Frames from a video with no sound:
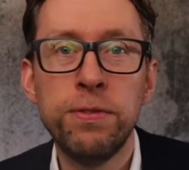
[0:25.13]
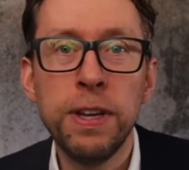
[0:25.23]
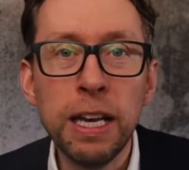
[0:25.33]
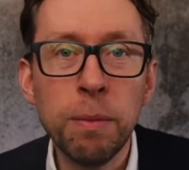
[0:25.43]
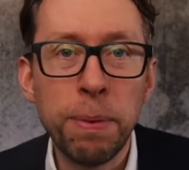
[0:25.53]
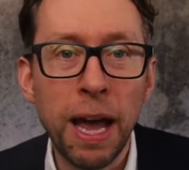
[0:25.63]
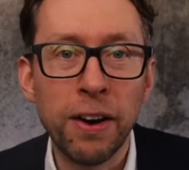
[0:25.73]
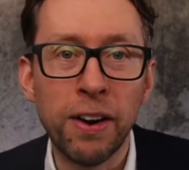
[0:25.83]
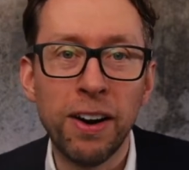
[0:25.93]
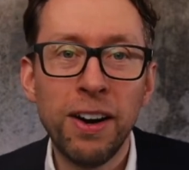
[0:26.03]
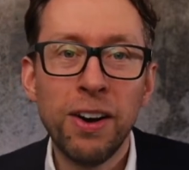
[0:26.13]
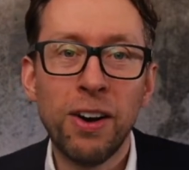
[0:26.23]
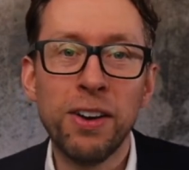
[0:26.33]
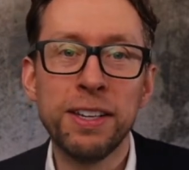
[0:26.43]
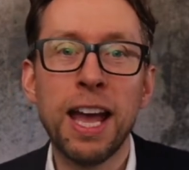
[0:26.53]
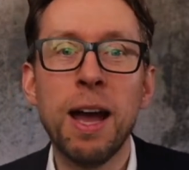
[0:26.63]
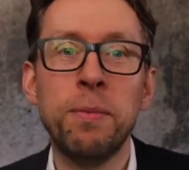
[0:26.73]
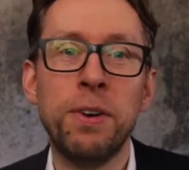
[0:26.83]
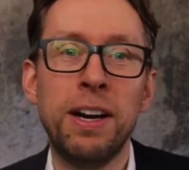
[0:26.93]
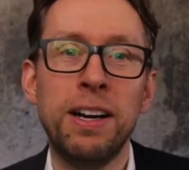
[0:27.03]
feel better on
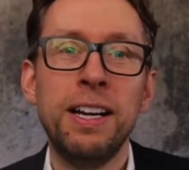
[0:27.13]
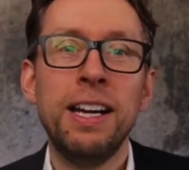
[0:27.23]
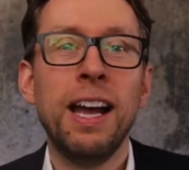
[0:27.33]
camera.